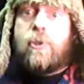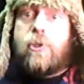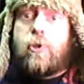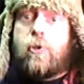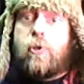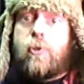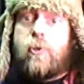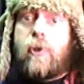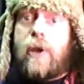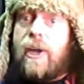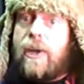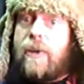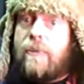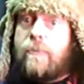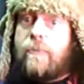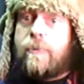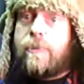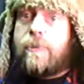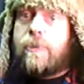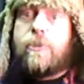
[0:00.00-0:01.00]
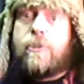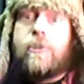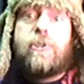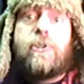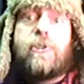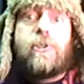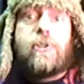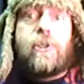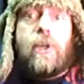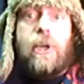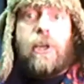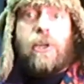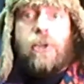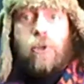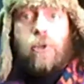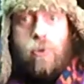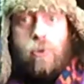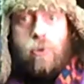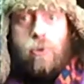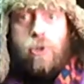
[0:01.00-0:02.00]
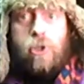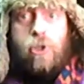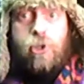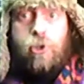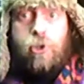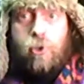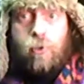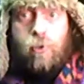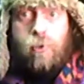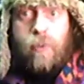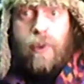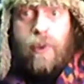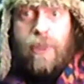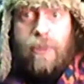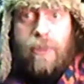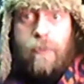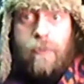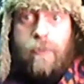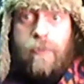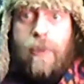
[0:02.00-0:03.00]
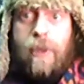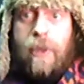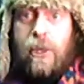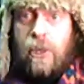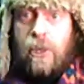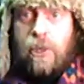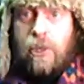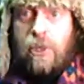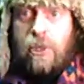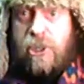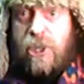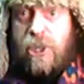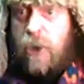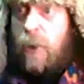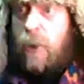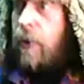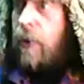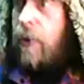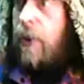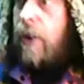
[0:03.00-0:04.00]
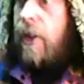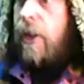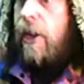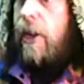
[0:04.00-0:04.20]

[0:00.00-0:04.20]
that you would do, for instance, a news shoot with. So,